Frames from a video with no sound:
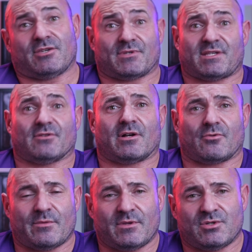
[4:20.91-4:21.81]
You'll see a
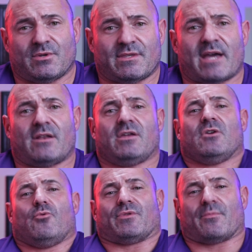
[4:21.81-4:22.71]
lot of women doing that
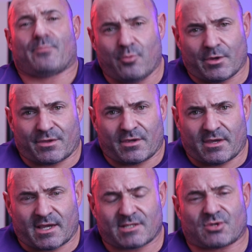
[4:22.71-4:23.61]
with
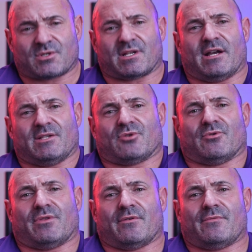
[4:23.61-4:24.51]
the exercise
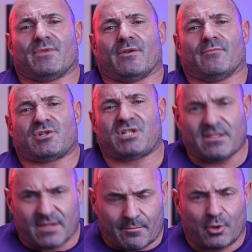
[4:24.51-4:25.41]
or the
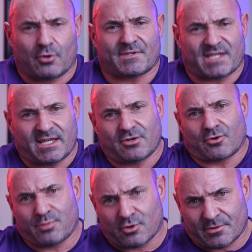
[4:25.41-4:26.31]
machine that pulls in
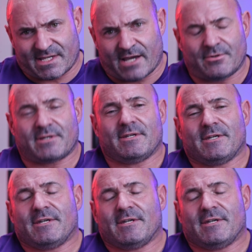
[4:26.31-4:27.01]
or pulls out.